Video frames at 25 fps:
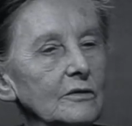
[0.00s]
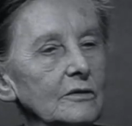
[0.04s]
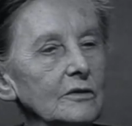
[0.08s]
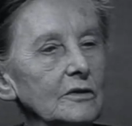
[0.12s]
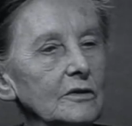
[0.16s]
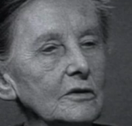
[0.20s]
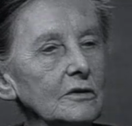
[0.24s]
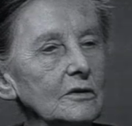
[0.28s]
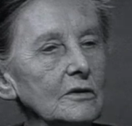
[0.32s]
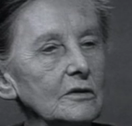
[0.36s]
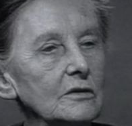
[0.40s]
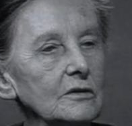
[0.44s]

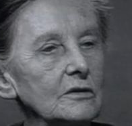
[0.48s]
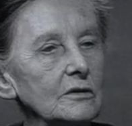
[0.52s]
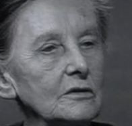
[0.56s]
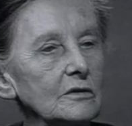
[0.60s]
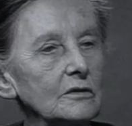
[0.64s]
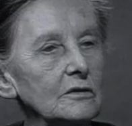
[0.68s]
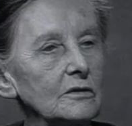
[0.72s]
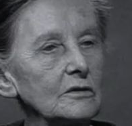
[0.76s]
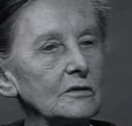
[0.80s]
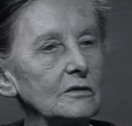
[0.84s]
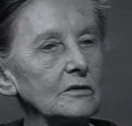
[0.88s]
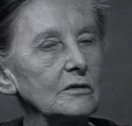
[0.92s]
more
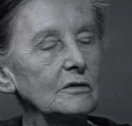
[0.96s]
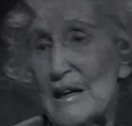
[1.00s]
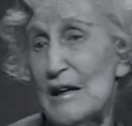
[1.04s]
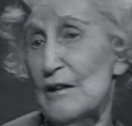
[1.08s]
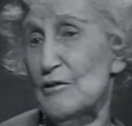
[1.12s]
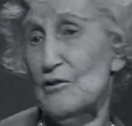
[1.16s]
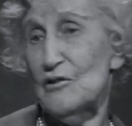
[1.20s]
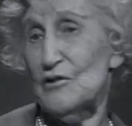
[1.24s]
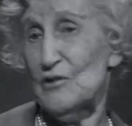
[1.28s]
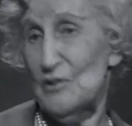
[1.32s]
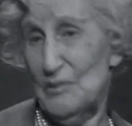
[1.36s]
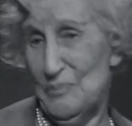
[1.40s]
housewives than
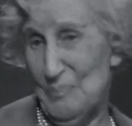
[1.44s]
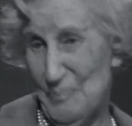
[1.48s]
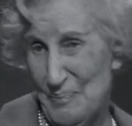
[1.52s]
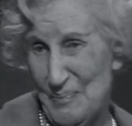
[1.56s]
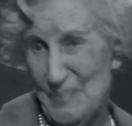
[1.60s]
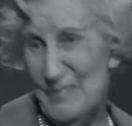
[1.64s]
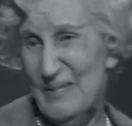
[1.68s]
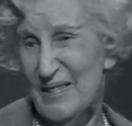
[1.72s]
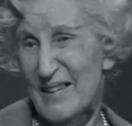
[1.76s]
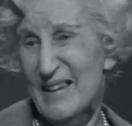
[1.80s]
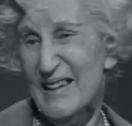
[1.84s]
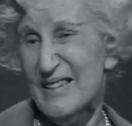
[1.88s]
house
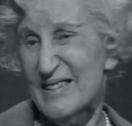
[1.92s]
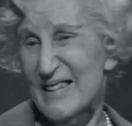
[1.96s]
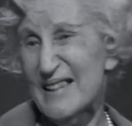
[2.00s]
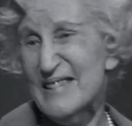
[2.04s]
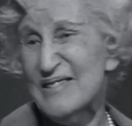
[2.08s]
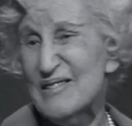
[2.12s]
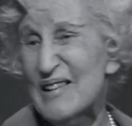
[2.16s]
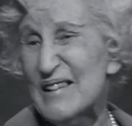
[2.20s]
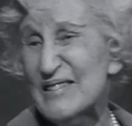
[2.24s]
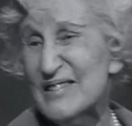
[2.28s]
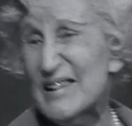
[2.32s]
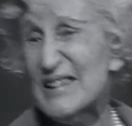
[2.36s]

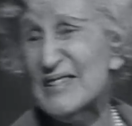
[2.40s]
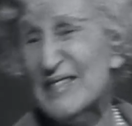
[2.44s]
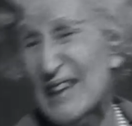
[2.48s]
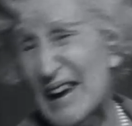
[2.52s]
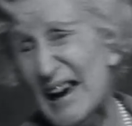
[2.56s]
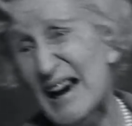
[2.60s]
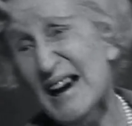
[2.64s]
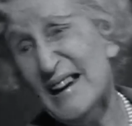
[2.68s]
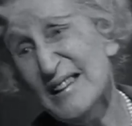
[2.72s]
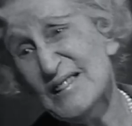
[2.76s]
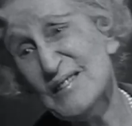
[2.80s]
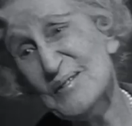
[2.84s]
than than
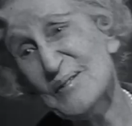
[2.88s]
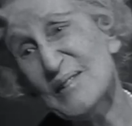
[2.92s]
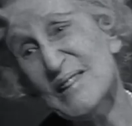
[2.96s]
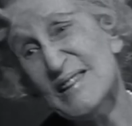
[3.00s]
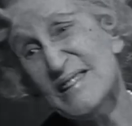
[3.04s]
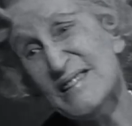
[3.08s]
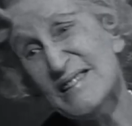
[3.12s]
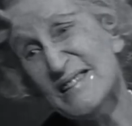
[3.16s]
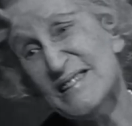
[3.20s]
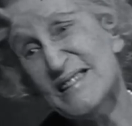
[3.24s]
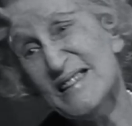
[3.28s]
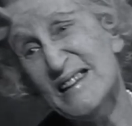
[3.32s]
their
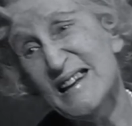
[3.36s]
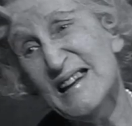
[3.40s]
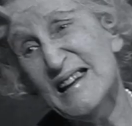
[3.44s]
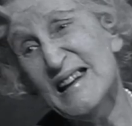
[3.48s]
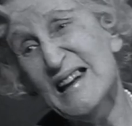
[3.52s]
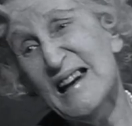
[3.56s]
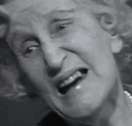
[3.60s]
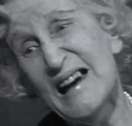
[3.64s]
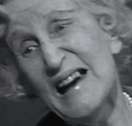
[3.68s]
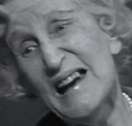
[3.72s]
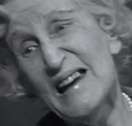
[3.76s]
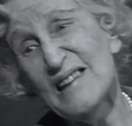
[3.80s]
husbands.
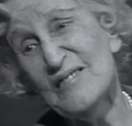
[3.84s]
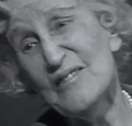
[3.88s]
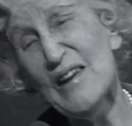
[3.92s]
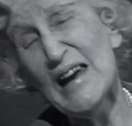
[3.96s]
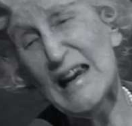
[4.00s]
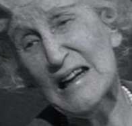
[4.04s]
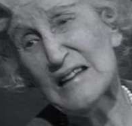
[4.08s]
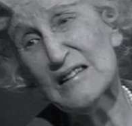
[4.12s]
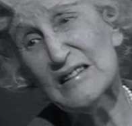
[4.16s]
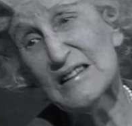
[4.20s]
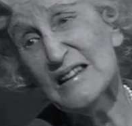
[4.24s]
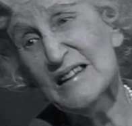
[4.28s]
In
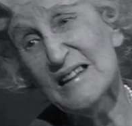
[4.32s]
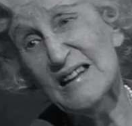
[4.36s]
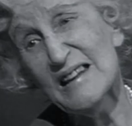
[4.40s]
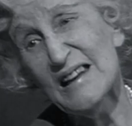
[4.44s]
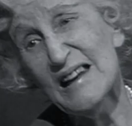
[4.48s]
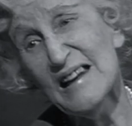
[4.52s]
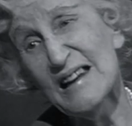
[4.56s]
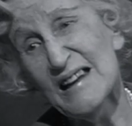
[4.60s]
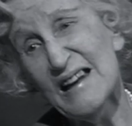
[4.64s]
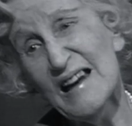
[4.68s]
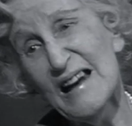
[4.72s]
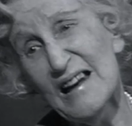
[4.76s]
fact,
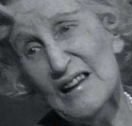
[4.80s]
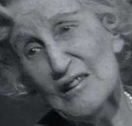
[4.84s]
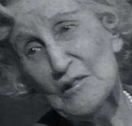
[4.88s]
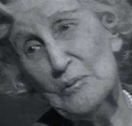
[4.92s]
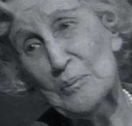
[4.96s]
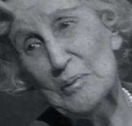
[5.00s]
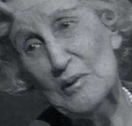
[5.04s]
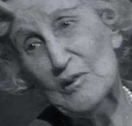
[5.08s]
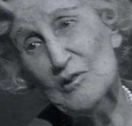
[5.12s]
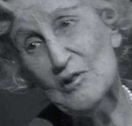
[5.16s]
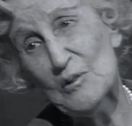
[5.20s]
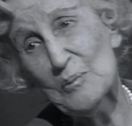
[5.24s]
uh,
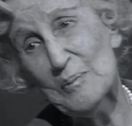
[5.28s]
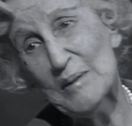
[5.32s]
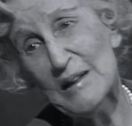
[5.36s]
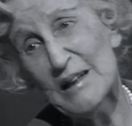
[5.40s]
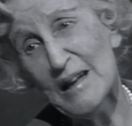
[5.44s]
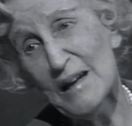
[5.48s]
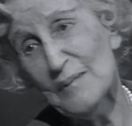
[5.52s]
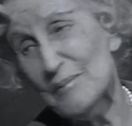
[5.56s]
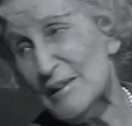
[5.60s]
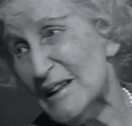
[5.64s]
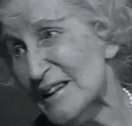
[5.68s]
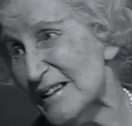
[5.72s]
husbands are
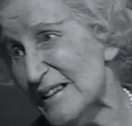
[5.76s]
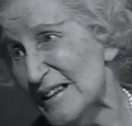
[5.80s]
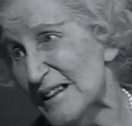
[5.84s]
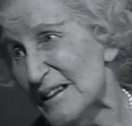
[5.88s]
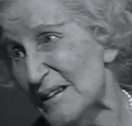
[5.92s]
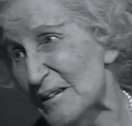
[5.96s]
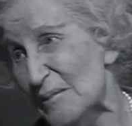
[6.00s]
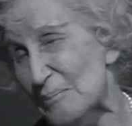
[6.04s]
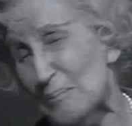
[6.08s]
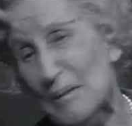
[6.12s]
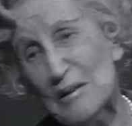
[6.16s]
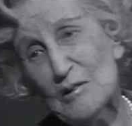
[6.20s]
becoming
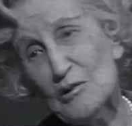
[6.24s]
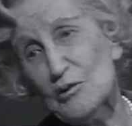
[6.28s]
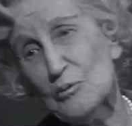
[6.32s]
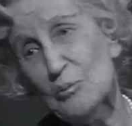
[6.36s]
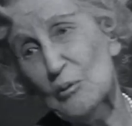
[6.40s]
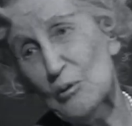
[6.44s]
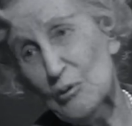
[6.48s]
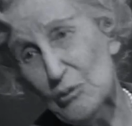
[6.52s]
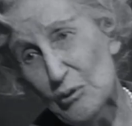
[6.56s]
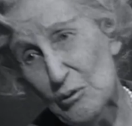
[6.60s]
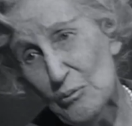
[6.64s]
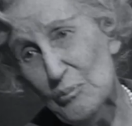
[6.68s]

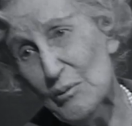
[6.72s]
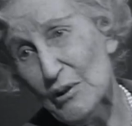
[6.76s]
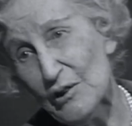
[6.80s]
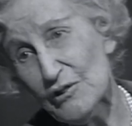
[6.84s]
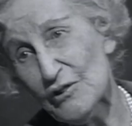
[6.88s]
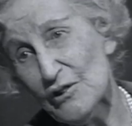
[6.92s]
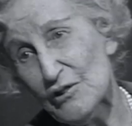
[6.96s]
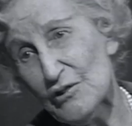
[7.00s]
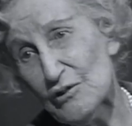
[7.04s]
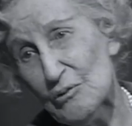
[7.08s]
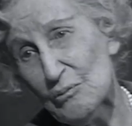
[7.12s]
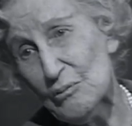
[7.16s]
much more
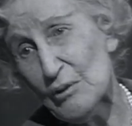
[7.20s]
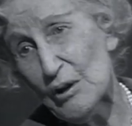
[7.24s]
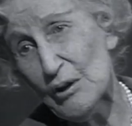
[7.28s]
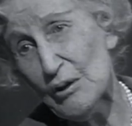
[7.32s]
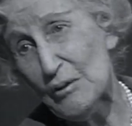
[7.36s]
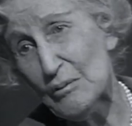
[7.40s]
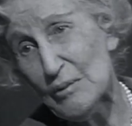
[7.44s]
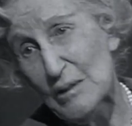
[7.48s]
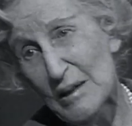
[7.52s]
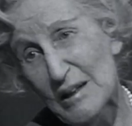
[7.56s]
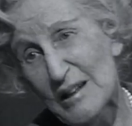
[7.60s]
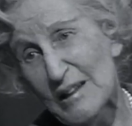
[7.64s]
numerous, as you
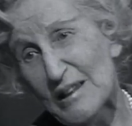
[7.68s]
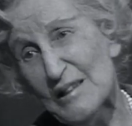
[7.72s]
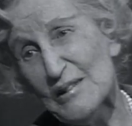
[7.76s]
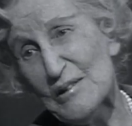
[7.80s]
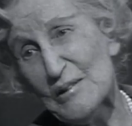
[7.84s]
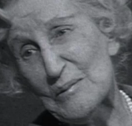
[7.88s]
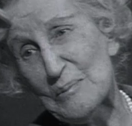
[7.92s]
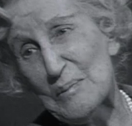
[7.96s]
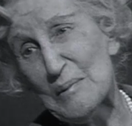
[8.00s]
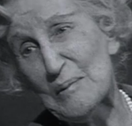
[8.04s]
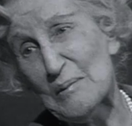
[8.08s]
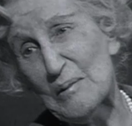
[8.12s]
know.
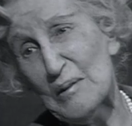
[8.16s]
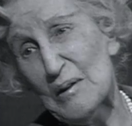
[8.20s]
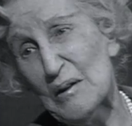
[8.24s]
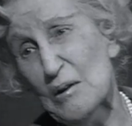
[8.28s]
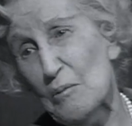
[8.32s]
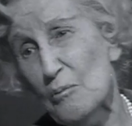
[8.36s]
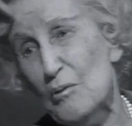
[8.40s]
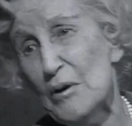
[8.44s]
Uh, yes.